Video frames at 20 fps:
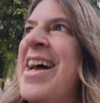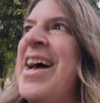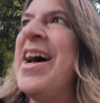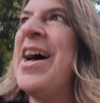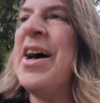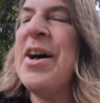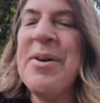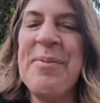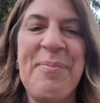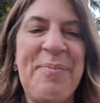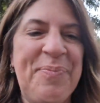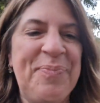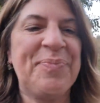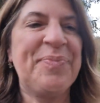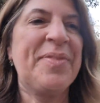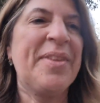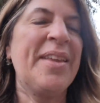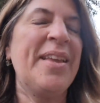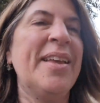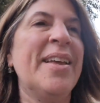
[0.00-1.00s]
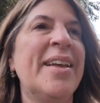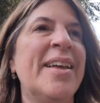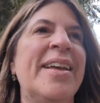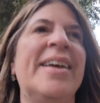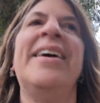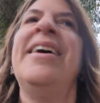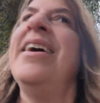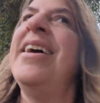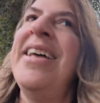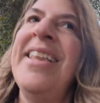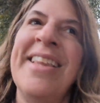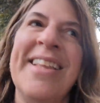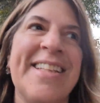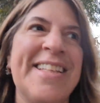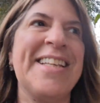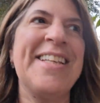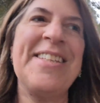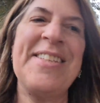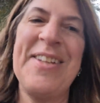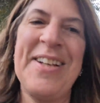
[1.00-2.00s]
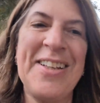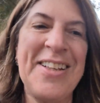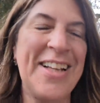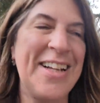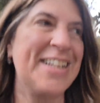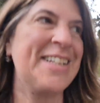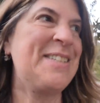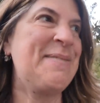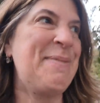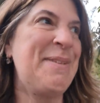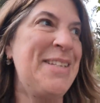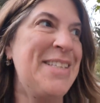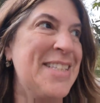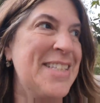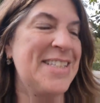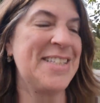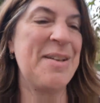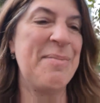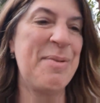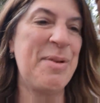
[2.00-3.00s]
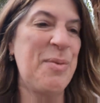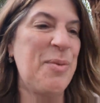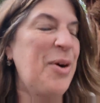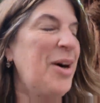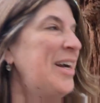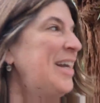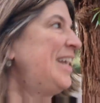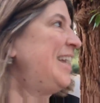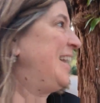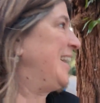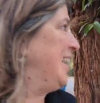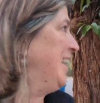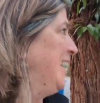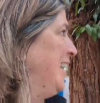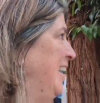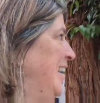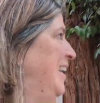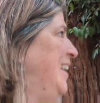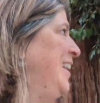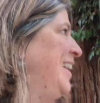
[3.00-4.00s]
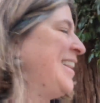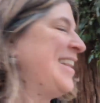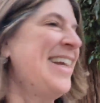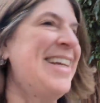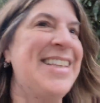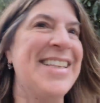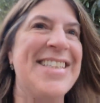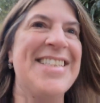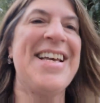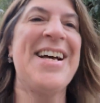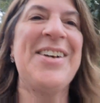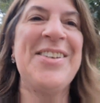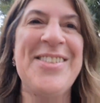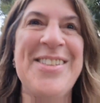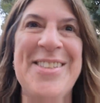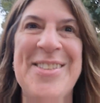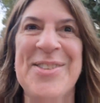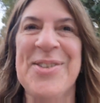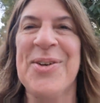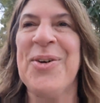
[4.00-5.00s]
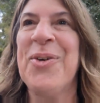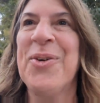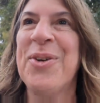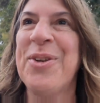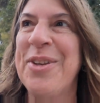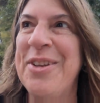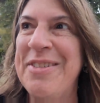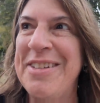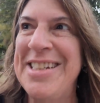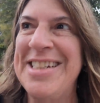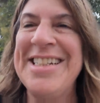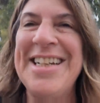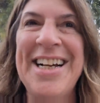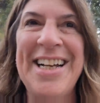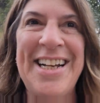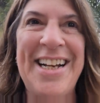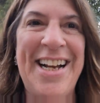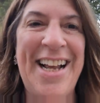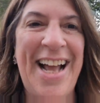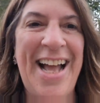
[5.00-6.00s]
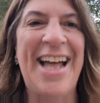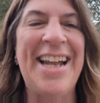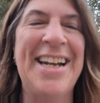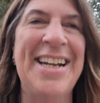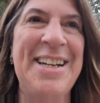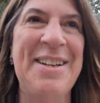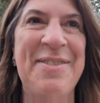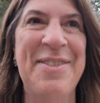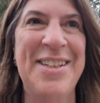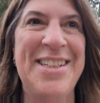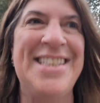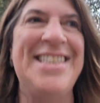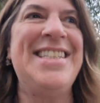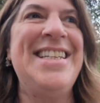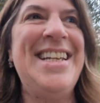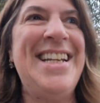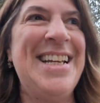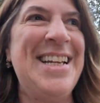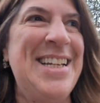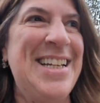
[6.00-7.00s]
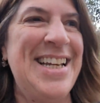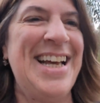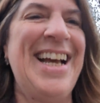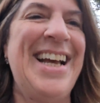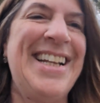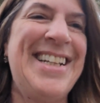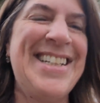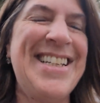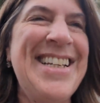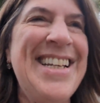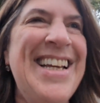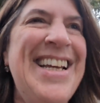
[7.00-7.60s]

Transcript: Um, it tells you how long it's been since I've been walking. Like this house is totally redone and I hadn't even seen it yet.